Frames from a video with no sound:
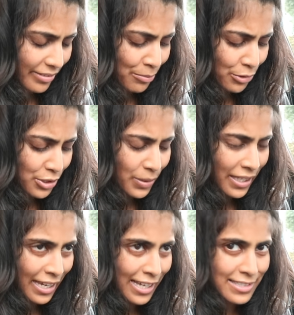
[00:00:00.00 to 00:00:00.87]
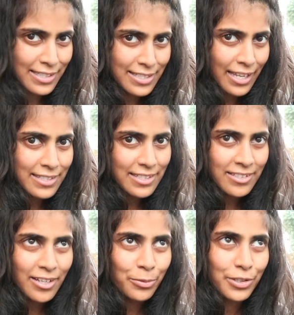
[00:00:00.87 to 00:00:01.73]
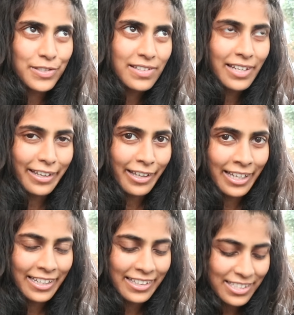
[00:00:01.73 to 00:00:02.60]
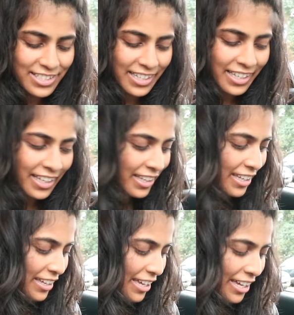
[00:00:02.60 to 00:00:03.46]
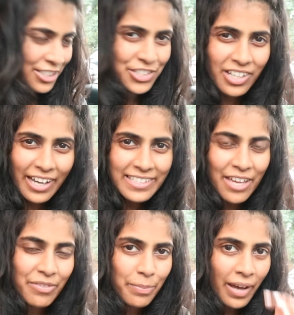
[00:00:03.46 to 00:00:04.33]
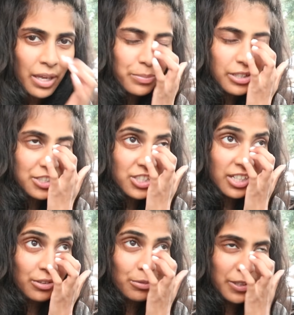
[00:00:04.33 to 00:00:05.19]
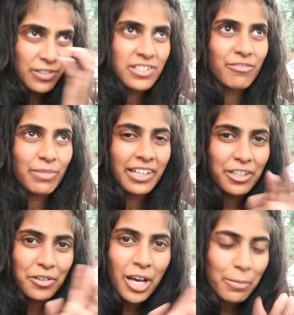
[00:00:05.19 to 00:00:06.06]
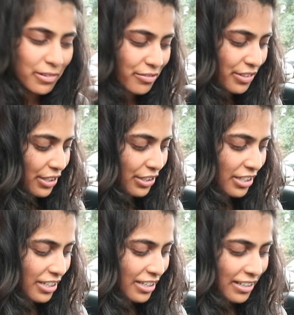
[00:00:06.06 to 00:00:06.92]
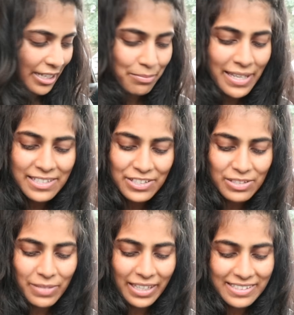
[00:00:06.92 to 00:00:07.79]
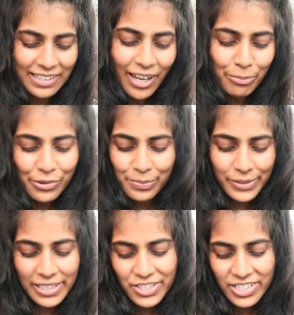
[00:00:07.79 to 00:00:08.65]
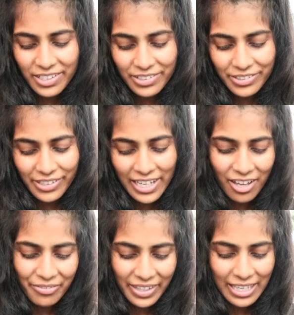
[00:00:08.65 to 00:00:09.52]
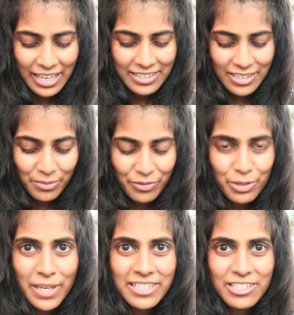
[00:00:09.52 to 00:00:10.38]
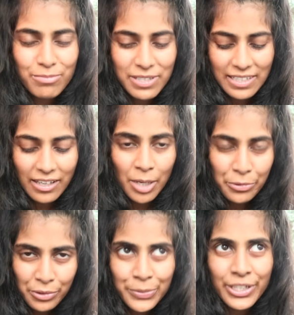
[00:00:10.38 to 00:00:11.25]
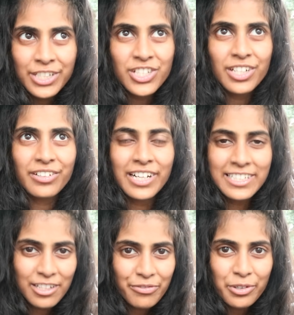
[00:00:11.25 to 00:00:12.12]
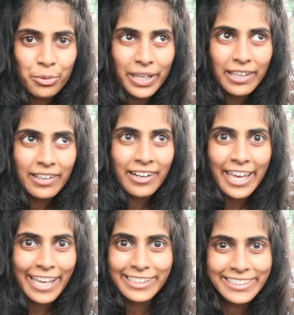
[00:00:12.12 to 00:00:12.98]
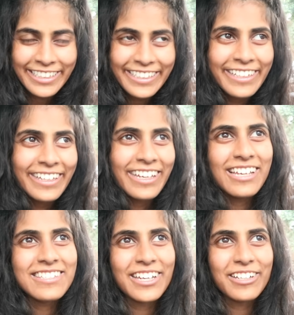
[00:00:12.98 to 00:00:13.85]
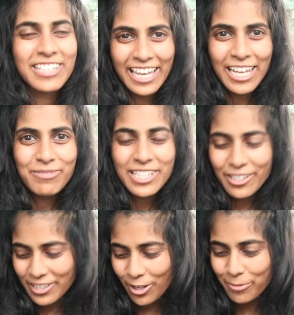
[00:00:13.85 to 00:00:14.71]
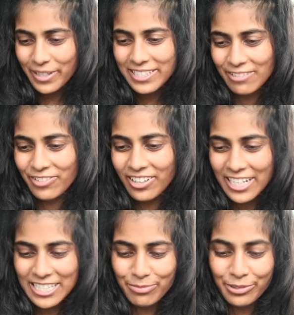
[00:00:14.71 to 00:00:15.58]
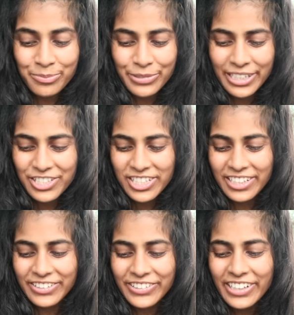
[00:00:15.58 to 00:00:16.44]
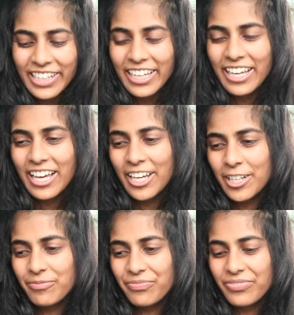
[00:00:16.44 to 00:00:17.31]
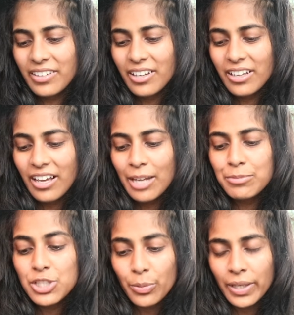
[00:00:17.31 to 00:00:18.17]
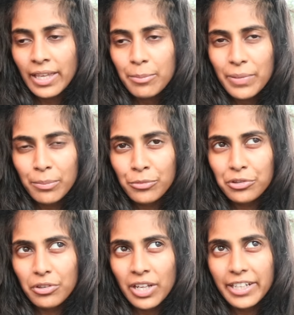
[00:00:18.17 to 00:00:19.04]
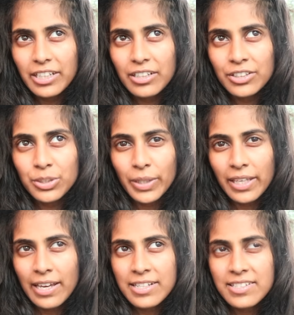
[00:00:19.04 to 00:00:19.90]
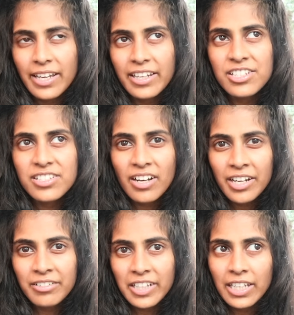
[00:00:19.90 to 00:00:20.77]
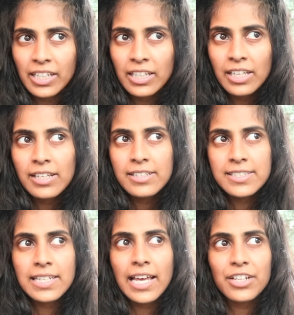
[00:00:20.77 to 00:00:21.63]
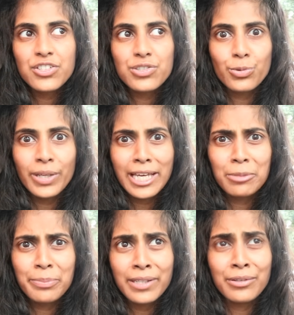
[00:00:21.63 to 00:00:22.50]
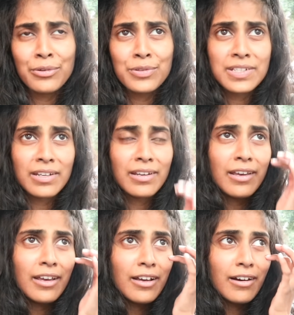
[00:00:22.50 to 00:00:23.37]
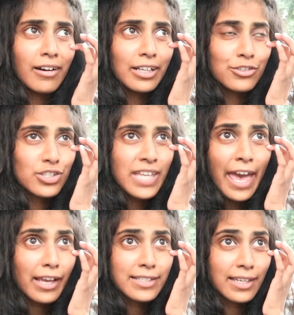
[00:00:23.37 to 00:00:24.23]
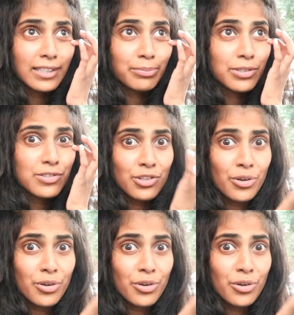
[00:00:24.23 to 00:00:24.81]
I'm not doing it as intense as I was like earlier this year. Did you guys ever buy a bullet journal because of me? I know a couple of you like messaged me and said, I bought a bullet journal, I love it. Some of you messaged me saying, I bought a bullet journal, I did it for a week and I hate it. So yeah, let me know in the comments if you guys bought a bullet journal. I'm doing it, but I'm more like doing it as like a diary slash sorting out bills, and it's just hectic because, you